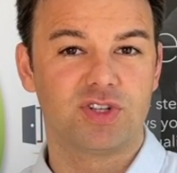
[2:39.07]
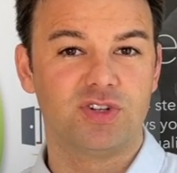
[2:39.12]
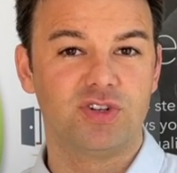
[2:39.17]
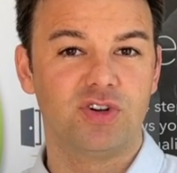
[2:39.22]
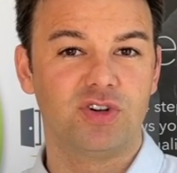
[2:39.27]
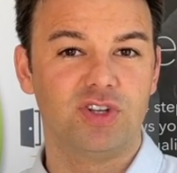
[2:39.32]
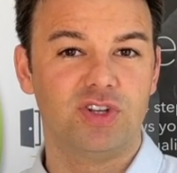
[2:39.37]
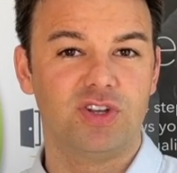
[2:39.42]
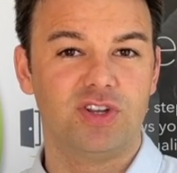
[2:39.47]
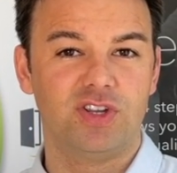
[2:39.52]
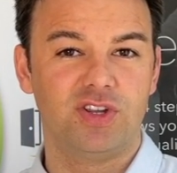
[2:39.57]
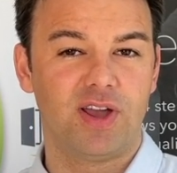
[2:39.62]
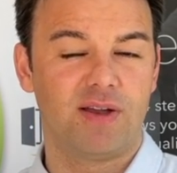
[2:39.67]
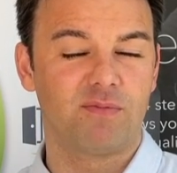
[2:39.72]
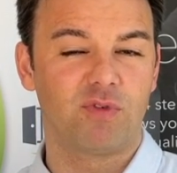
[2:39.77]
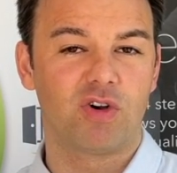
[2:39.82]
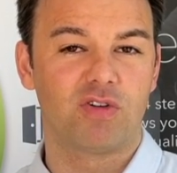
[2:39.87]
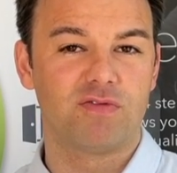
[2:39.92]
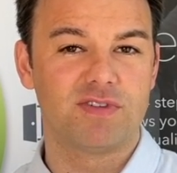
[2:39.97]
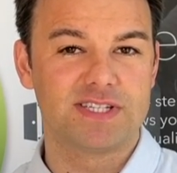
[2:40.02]
You're not, you, you
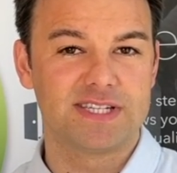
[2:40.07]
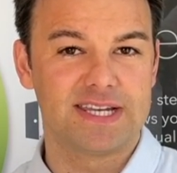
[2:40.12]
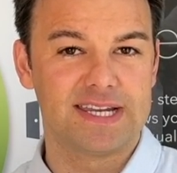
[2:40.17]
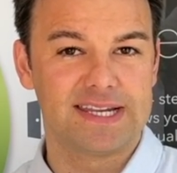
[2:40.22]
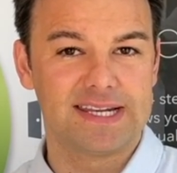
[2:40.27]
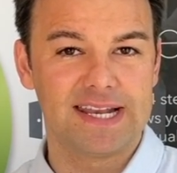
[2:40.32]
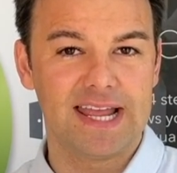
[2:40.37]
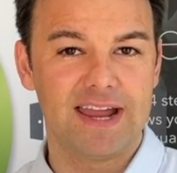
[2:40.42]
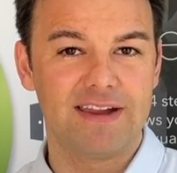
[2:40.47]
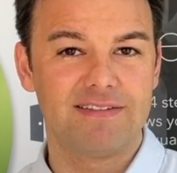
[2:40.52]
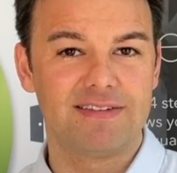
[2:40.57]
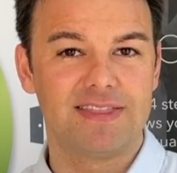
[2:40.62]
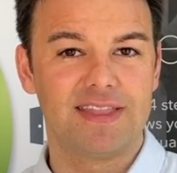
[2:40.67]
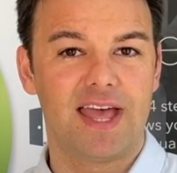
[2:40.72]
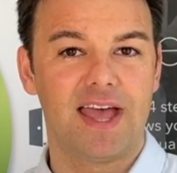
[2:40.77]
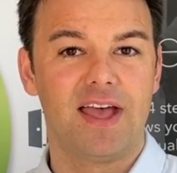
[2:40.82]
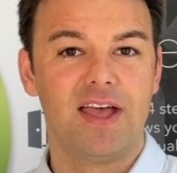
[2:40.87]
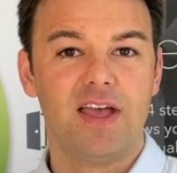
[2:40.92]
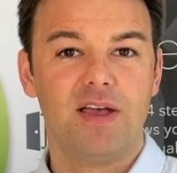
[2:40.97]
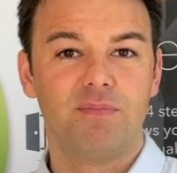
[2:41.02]
haven't got a resilient layer in
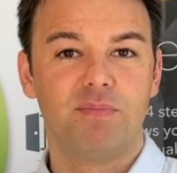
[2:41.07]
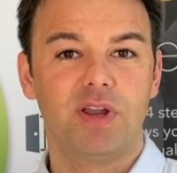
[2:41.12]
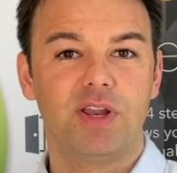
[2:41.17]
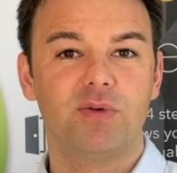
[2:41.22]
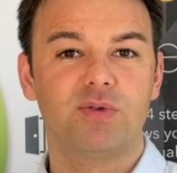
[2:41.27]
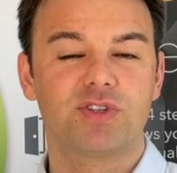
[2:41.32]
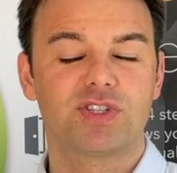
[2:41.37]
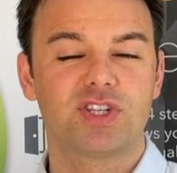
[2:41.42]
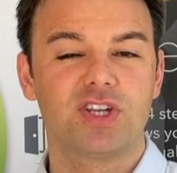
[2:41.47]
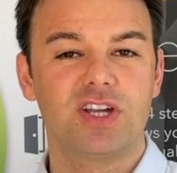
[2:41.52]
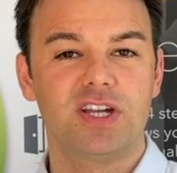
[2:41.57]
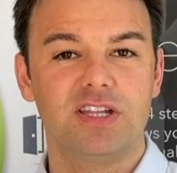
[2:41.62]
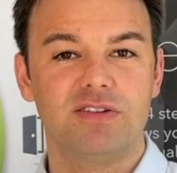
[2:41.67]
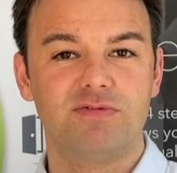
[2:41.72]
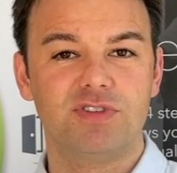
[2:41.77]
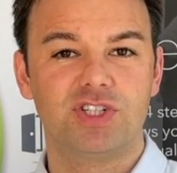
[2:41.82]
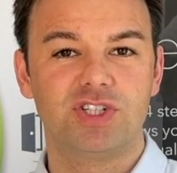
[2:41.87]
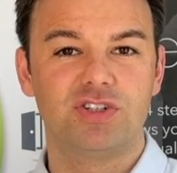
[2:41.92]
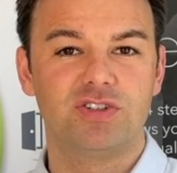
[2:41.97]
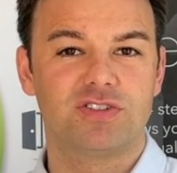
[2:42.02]
there. But it will certainly
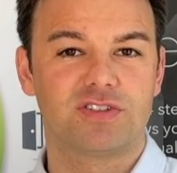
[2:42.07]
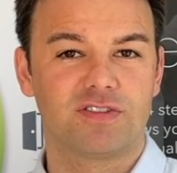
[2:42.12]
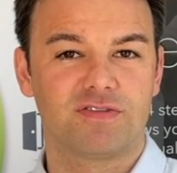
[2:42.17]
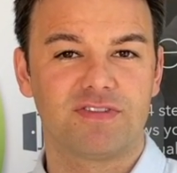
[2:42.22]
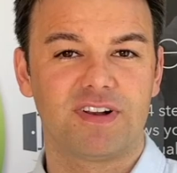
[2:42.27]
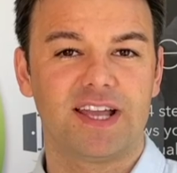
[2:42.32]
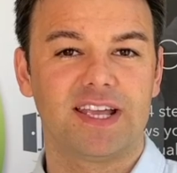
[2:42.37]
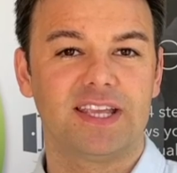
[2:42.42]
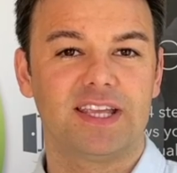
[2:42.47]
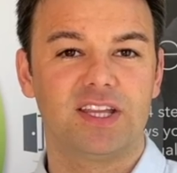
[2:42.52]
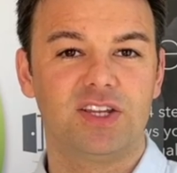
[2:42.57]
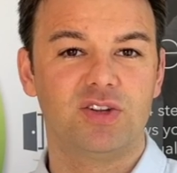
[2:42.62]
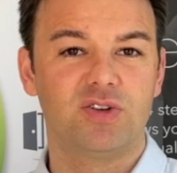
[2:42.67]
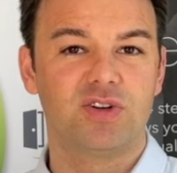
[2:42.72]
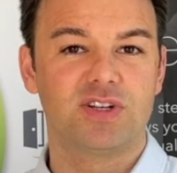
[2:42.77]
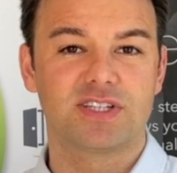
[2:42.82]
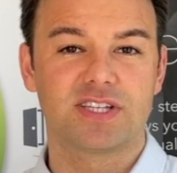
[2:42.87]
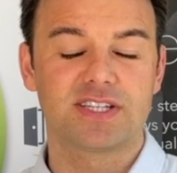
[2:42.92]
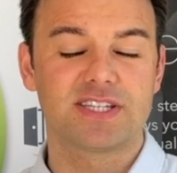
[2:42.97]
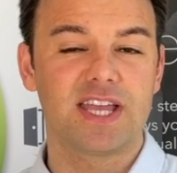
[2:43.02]
reduce the flanking
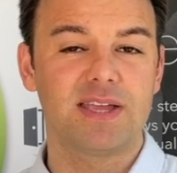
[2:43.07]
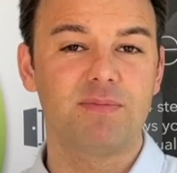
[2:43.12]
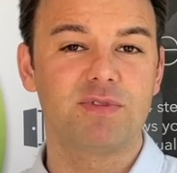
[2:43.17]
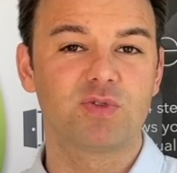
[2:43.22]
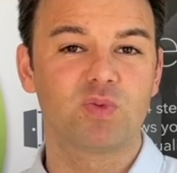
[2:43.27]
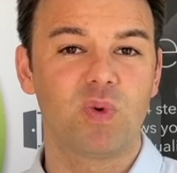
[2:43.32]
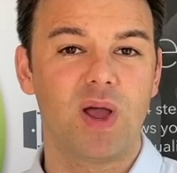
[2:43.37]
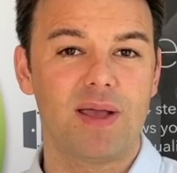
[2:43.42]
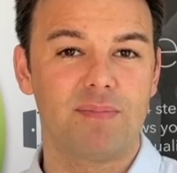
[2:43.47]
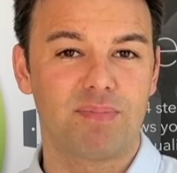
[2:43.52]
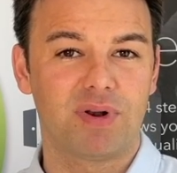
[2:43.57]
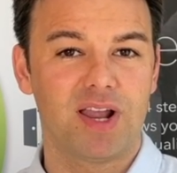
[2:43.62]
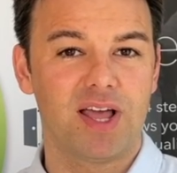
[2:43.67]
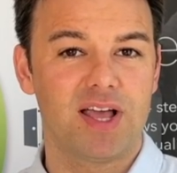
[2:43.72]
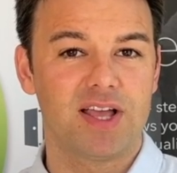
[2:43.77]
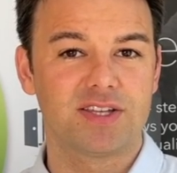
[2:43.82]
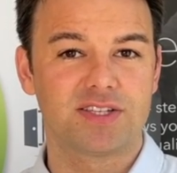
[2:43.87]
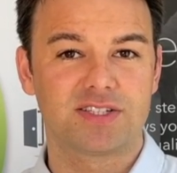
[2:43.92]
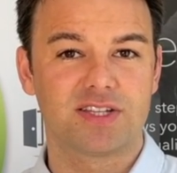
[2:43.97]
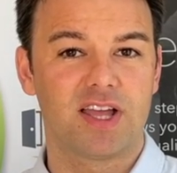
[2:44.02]
noise. The same as wet
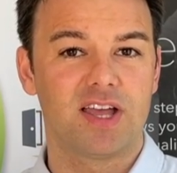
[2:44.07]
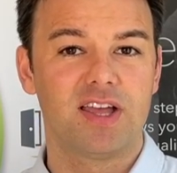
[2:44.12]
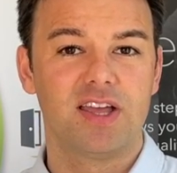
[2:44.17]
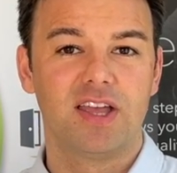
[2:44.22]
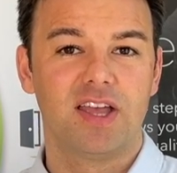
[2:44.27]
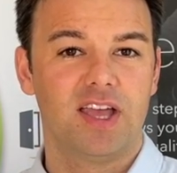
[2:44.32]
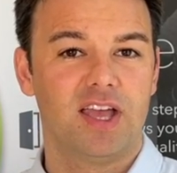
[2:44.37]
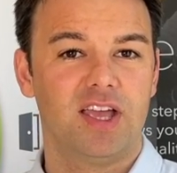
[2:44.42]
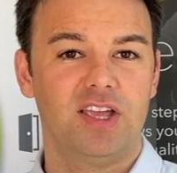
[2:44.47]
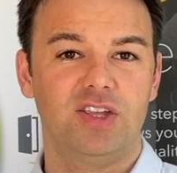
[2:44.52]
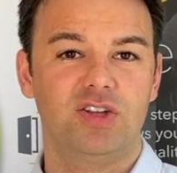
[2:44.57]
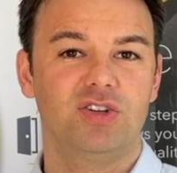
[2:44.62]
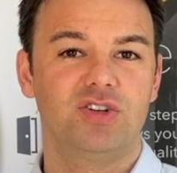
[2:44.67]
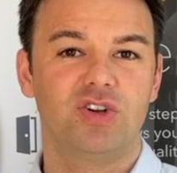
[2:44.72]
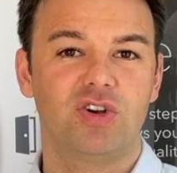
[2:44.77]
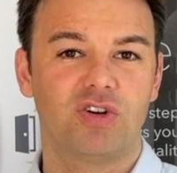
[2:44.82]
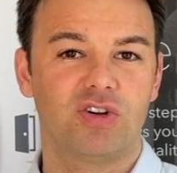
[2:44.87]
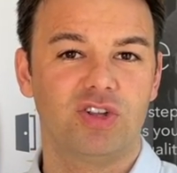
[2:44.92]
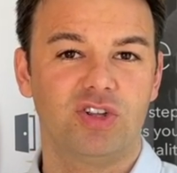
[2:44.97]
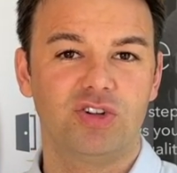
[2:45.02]
plaster. Uh, you're
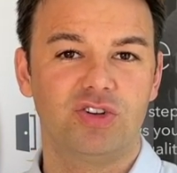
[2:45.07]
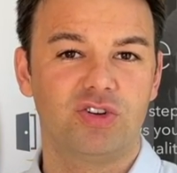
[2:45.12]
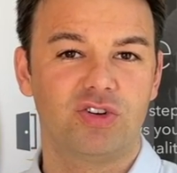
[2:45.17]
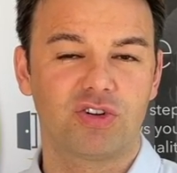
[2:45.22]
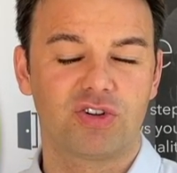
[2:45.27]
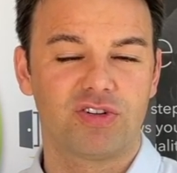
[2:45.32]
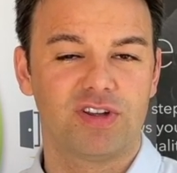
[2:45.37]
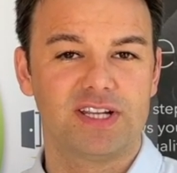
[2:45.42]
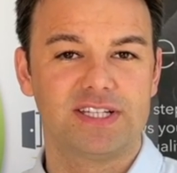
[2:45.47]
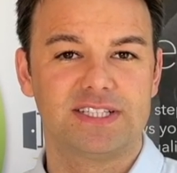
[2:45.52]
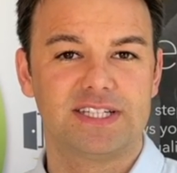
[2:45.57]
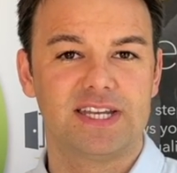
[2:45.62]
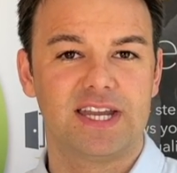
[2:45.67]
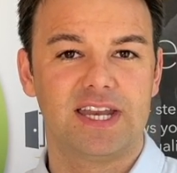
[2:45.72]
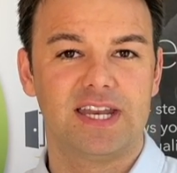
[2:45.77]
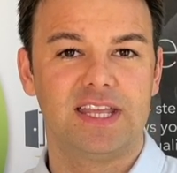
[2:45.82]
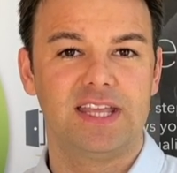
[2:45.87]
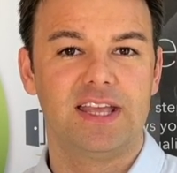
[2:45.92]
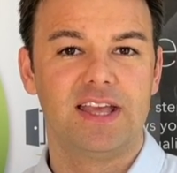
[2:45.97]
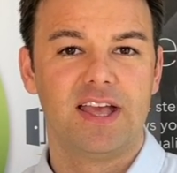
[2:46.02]
not, you're not creating
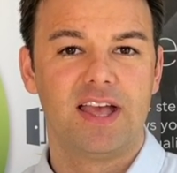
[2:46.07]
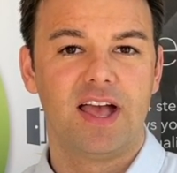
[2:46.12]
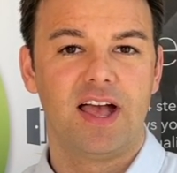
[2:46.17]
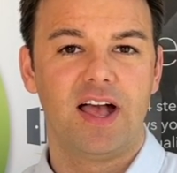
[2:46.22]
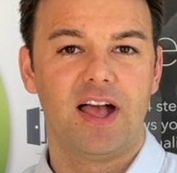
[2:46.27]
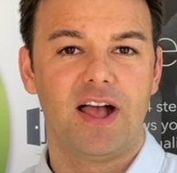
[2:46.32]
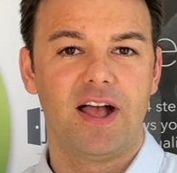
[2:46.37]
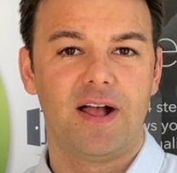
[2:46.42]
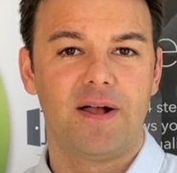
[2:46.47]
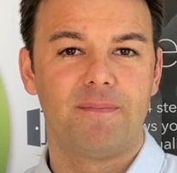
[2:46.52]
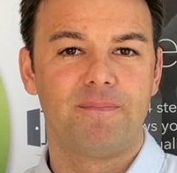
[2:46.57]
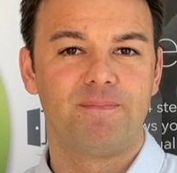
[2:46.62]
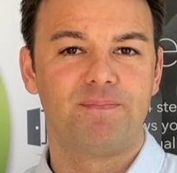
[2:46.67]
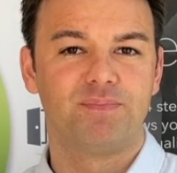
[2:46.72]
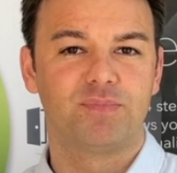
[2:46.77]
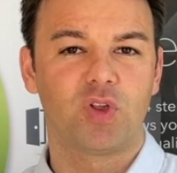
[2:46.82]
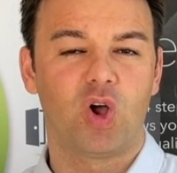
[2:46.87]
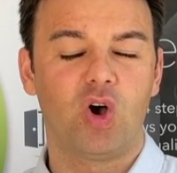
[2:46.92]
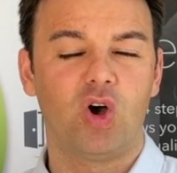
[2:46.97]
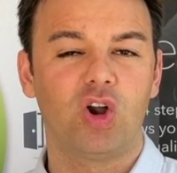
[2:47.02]
any
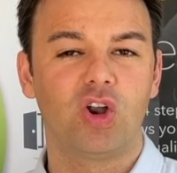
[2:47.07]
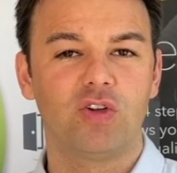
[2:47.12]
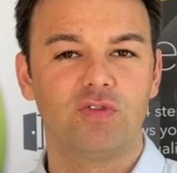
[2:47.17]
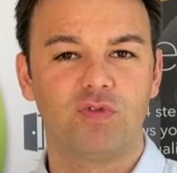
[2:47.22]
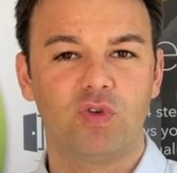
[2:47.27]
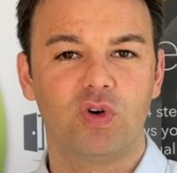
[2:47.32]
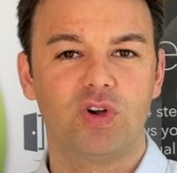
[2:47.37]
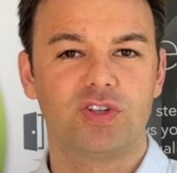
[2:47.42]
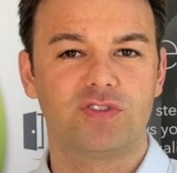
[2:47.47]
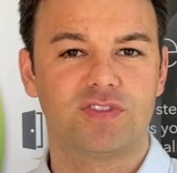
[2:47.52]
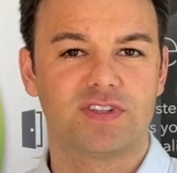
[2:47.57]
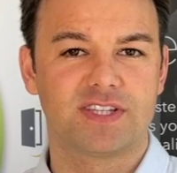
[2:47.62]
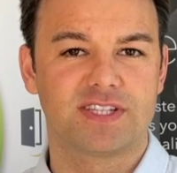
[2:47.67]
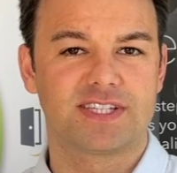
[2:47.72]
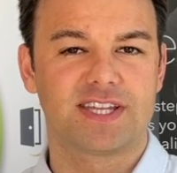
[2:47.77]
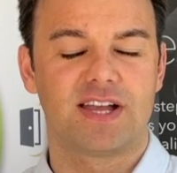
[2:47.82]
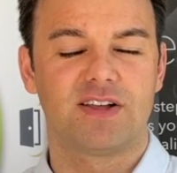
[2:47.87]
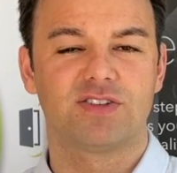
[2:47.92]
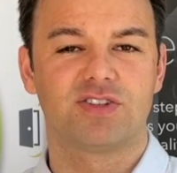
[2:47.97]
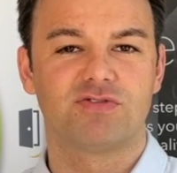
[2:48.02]
um, hollow voids for the
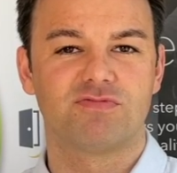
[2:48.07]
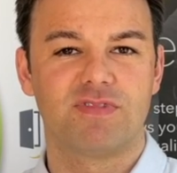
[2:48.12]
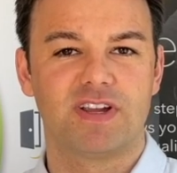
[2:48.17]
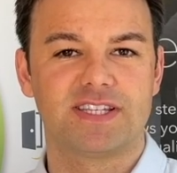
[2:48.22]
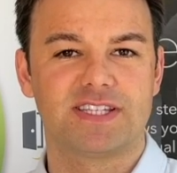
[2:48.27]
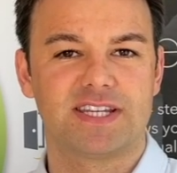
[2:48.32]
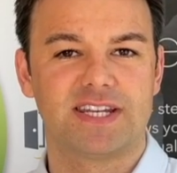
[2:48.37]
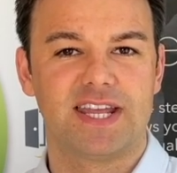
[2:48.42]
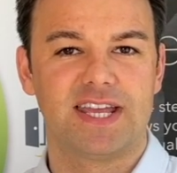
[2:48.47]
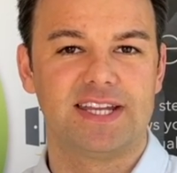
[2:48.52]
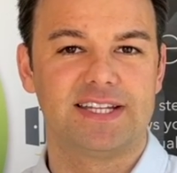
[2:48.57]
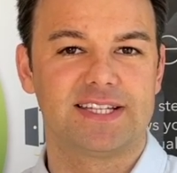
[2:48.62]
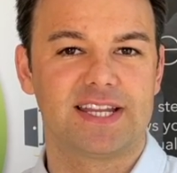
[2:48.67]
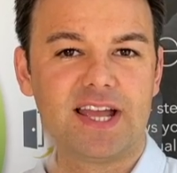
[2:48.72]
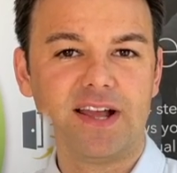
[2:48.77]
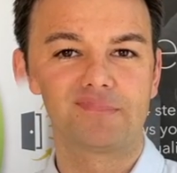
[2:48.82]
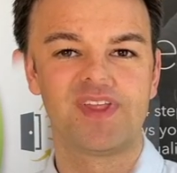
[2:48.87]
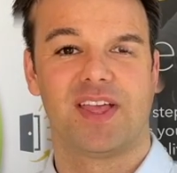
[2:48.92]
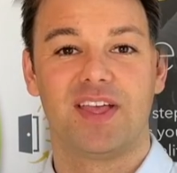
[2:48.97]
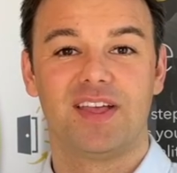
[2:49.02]
sound to resonate
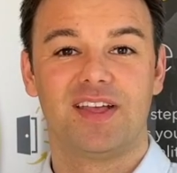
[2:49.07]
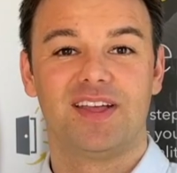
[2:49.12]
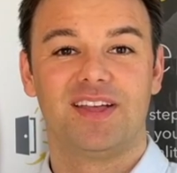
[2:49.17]
down.